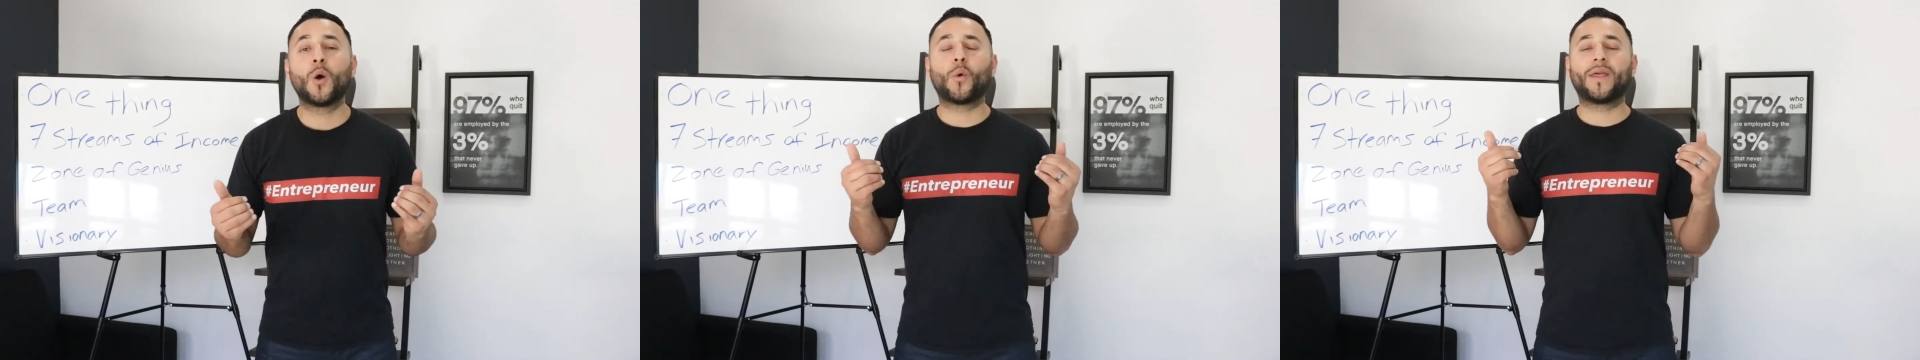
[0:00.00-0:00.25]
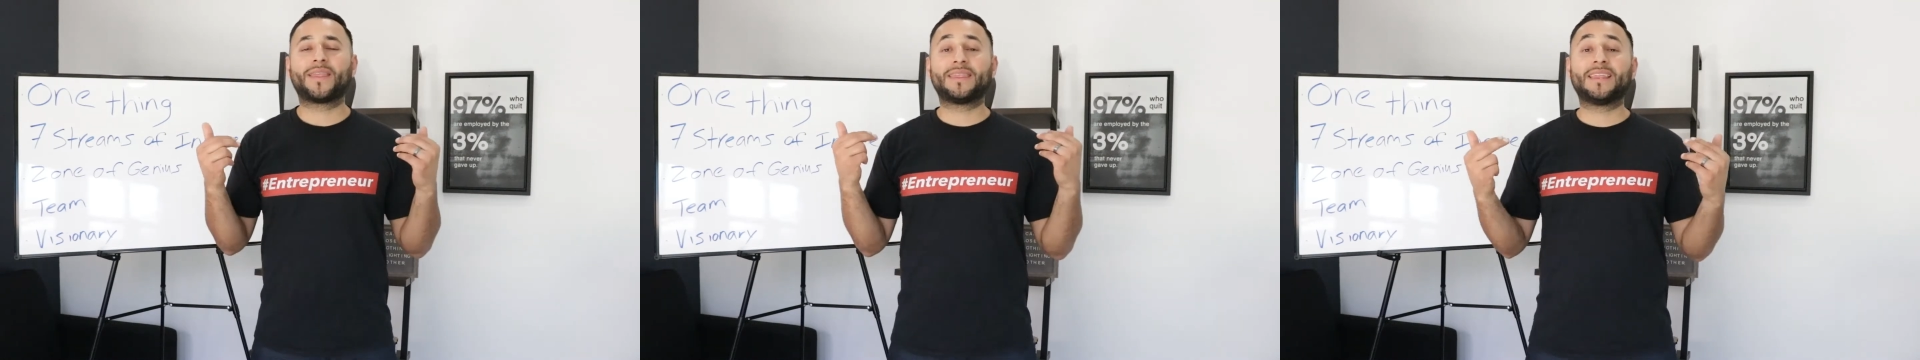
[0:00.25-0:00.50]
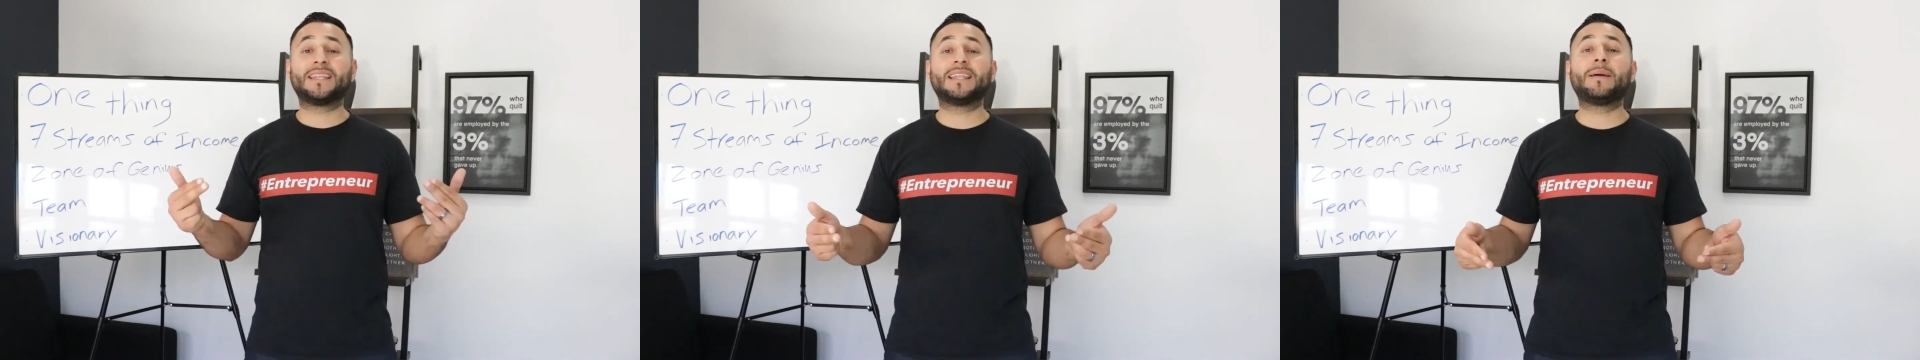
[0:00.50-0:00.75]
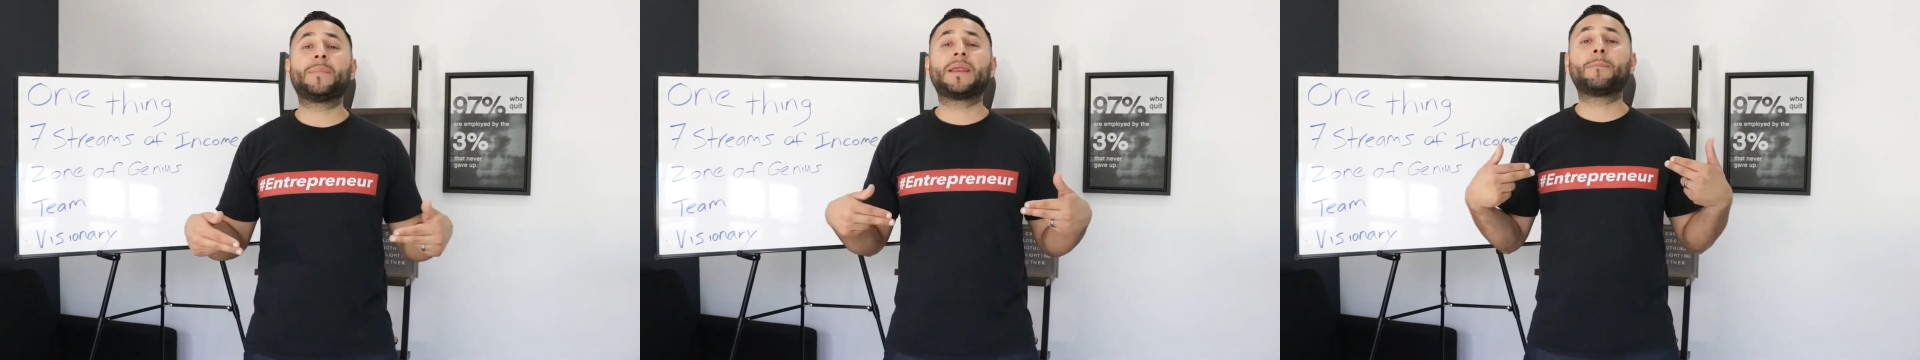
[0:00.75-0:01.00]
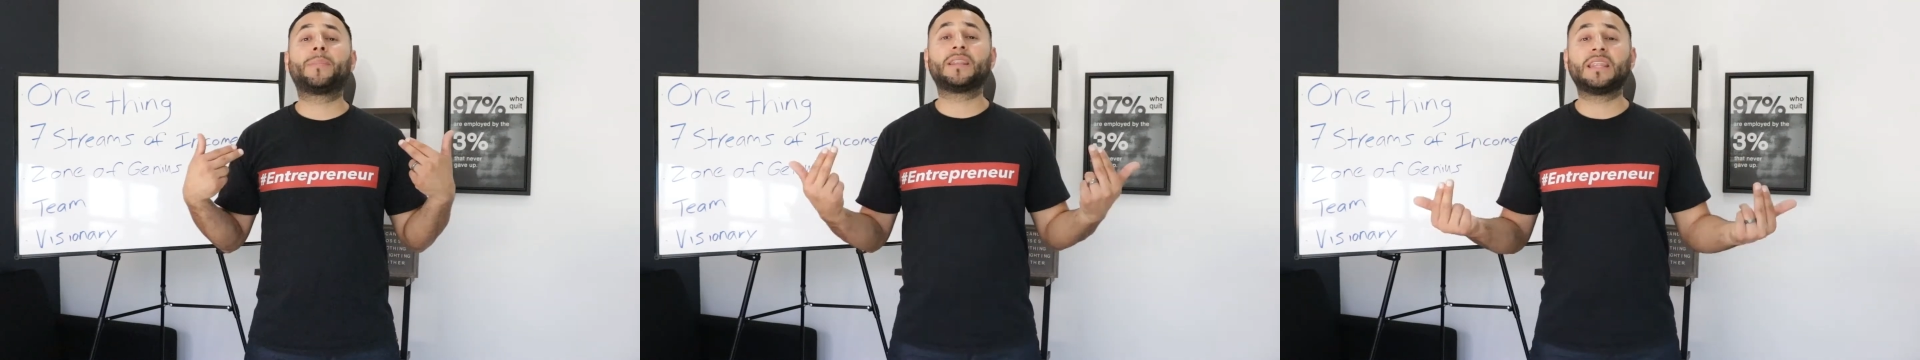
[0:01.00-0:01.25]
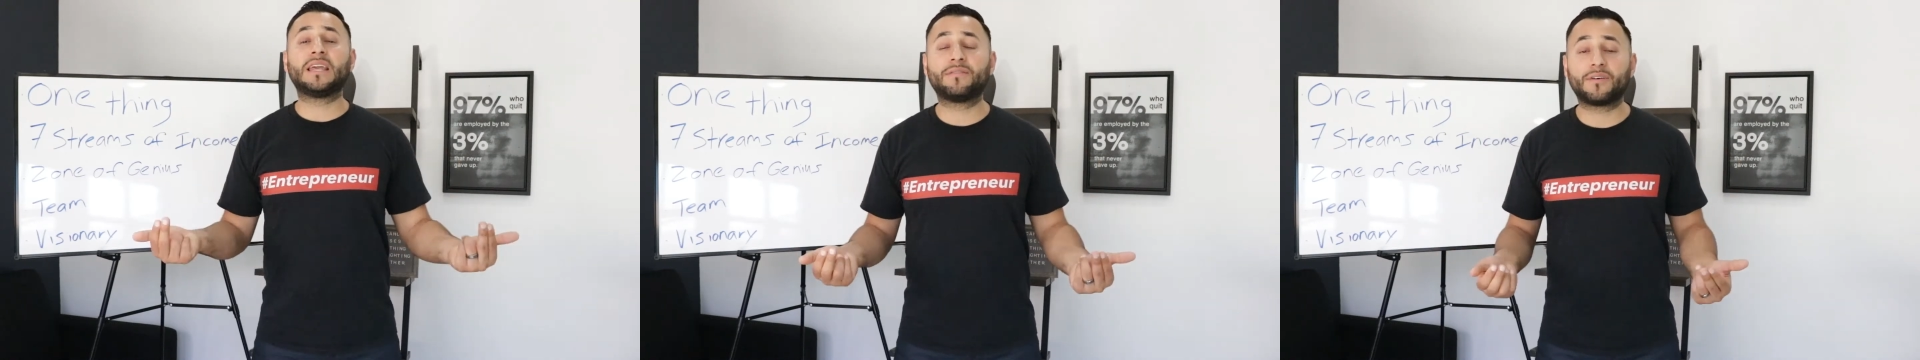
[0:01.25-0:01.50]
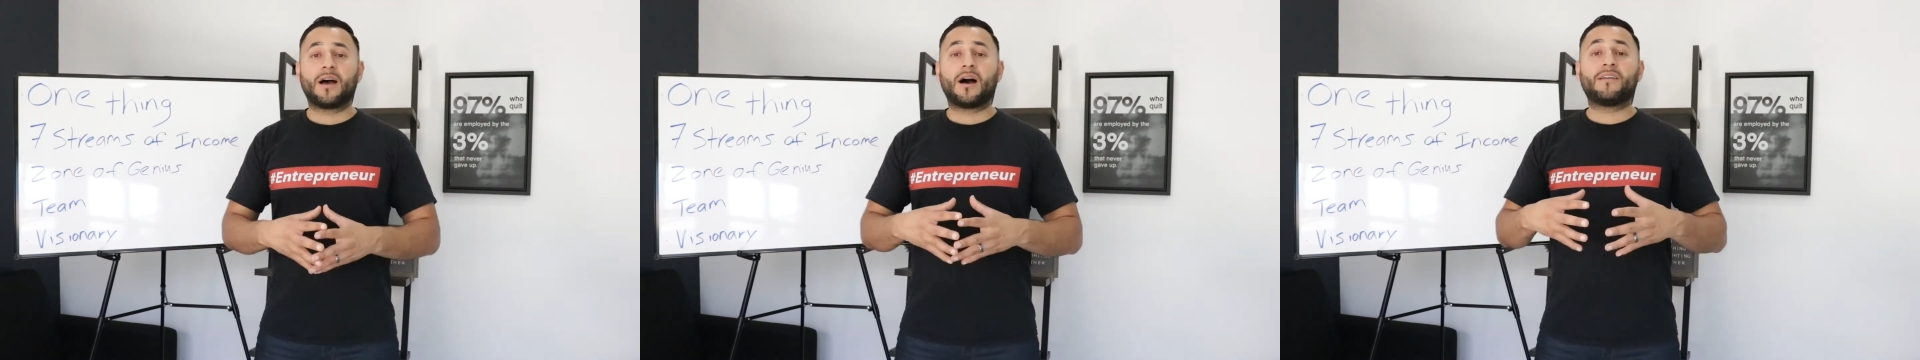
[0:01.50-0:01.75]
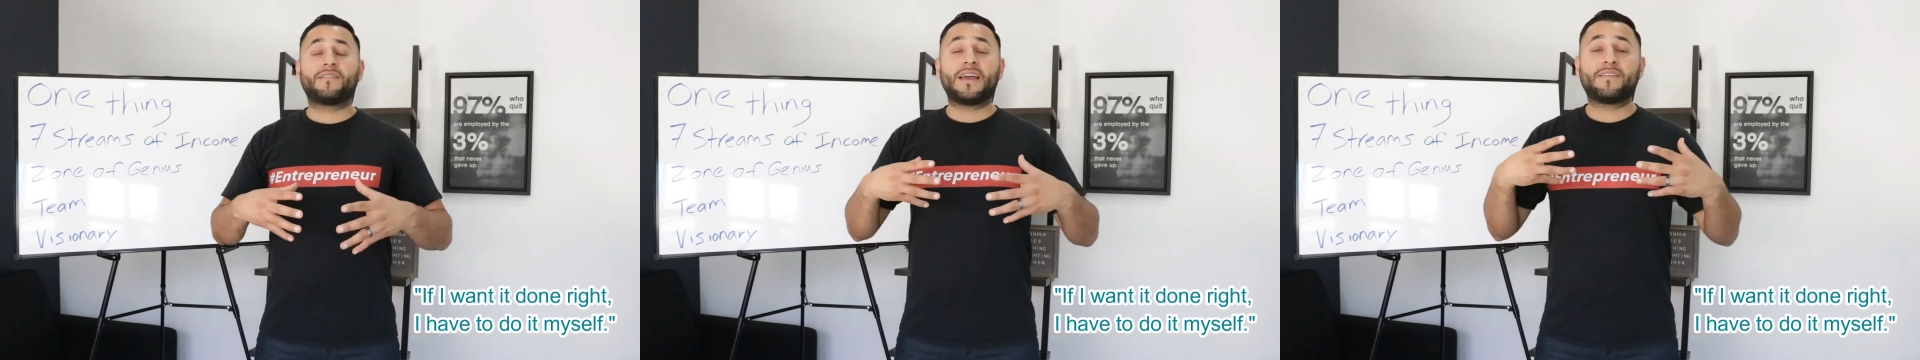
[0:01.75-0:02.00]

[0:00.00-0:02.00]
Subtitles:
with the limiting belief of,